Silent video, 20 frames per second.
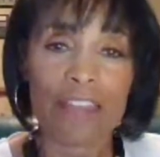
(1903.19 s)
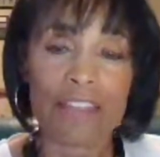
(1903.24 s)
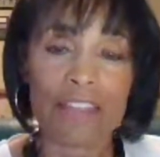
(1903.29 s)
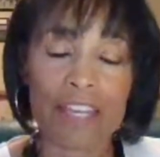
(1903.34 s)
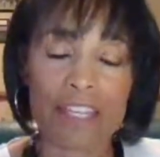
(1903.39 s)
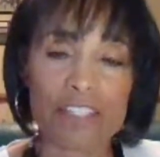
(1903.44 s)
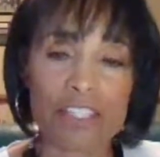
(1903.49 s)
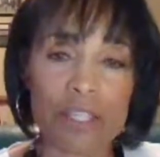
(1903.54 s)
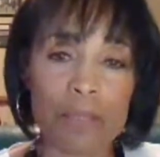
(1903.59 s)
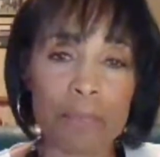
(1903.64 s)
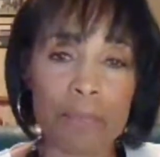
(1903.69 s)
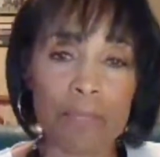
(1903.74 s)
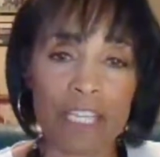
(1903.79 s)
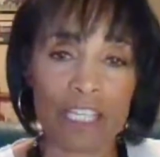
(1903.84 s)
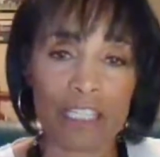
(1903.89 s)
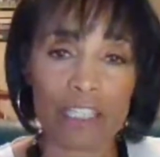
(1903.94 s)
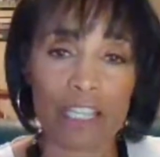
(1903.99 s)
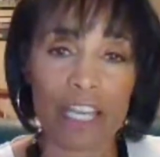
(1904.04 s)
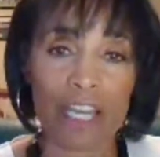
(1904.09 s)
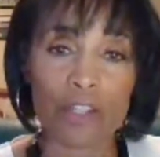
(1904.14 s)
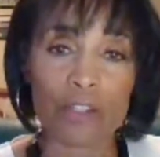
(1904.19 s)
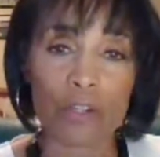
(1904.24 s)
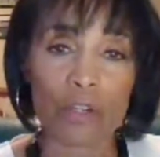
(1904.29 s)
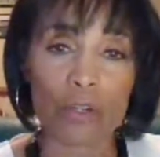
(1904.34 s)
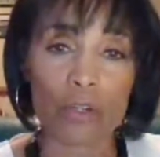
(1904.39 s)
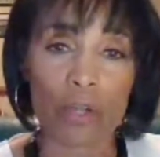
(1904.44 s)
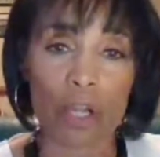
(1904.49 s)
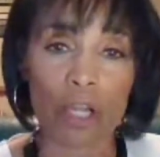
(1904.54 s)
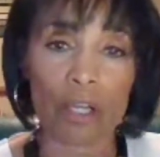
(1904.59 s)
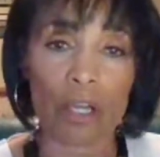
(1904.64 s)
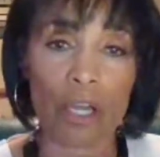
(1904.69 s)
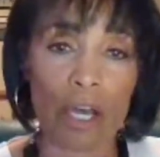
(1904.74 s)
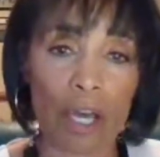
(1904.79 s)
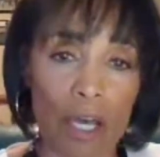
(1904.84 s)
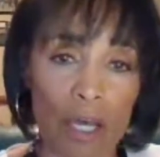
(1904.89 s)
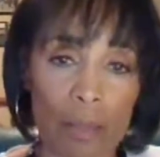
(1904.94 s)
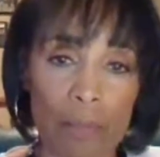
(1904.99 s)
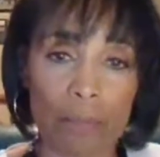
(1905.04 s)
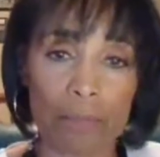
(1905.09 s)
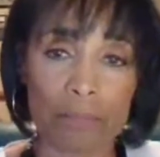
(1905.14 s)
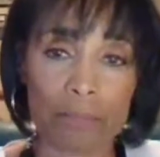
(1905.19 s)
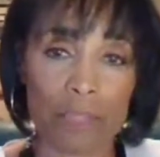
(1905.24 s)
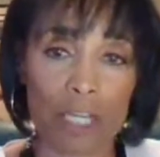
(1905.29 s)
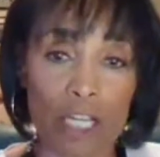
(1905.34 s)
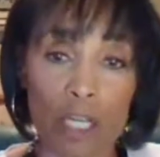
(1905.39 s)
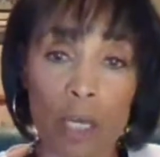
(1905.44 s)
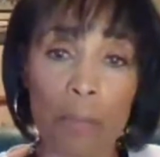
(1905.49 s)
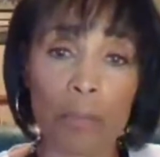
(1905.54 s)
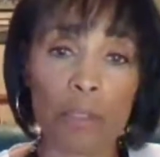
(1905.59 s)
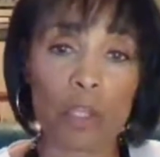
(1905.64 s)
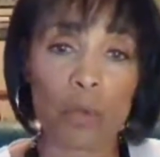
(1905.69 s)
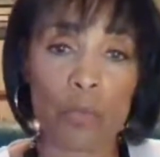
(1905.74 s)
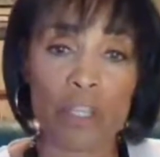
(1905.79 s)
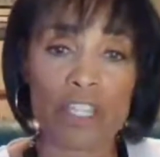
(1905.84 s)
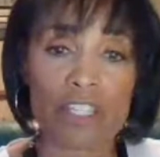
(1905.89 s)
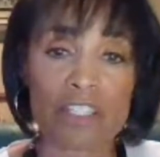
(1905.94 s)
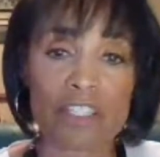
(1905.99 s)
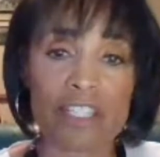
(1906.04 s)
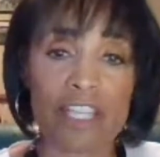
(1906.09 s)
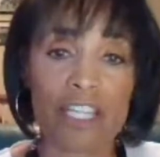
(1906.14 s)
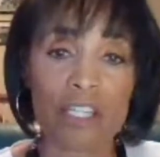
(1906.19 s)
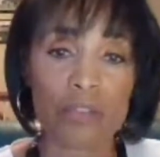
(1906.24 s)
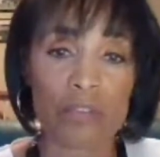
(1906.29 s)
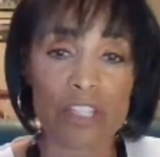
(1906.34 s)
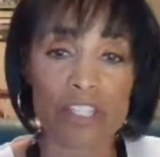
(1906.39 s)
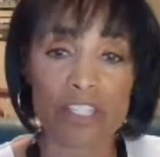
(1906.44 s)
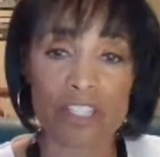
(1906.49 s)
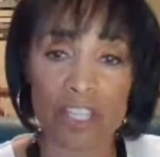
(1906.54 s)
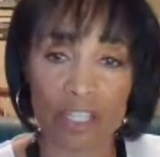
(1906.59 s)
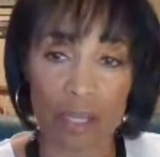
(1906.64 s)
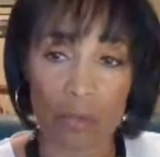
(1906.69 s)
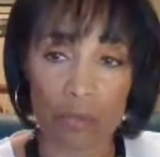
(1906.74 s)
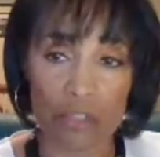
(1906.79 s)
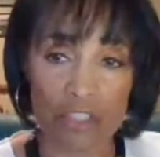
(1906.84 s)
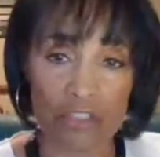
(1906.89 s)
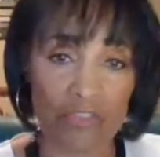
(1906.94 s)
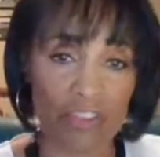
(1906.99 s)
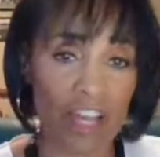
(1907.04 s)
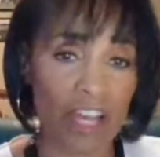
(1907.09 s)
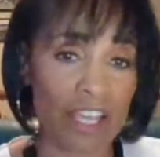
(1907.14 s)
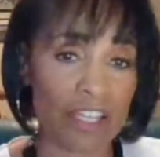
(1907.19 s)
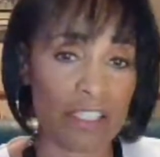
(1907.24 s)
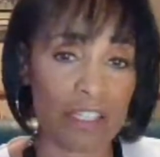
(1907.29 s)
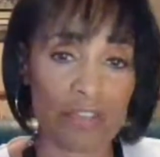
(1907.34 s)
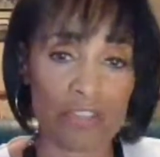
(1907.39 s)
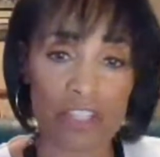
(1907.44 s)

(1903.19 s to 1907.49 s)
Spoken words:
They sent me a letter a couple of weeks later and said I was fine.